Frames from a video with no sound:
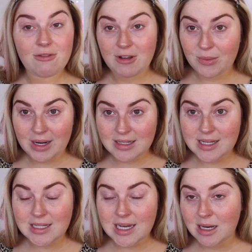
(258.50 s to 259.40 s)
If anyone else
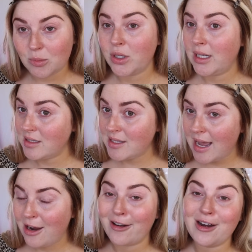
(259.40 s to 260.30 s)
has any more
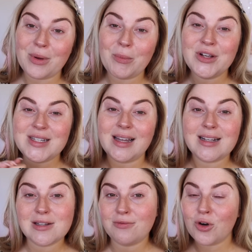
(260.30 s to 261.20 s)
insight, or anyone works at like
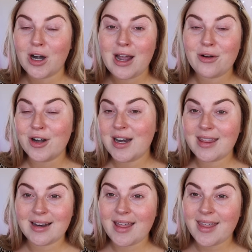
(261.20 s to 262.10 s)
Sephora or
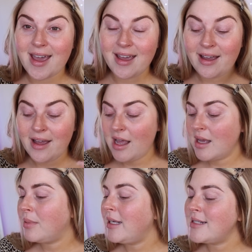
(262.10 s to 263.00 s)
anything like that,
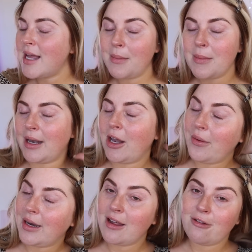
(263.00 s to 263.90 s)
please comment below
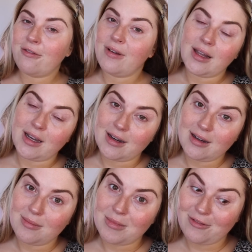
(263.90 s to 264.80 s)
and fill in
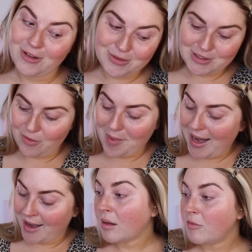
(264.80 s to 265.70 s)
my viewers for
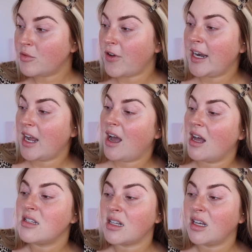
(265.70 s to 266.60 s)
me. I'm finding it
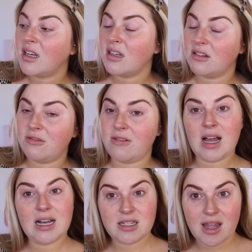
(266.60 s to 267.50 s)
hard to like
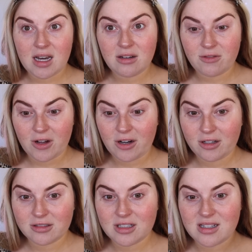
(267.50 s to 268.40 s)
find that info
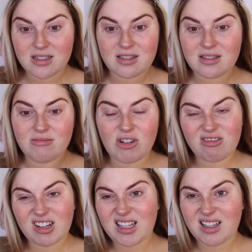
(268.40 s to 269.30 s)
because it's not
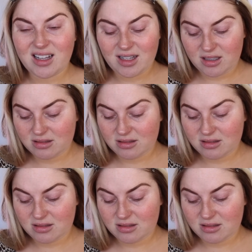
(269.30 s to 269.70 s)
really like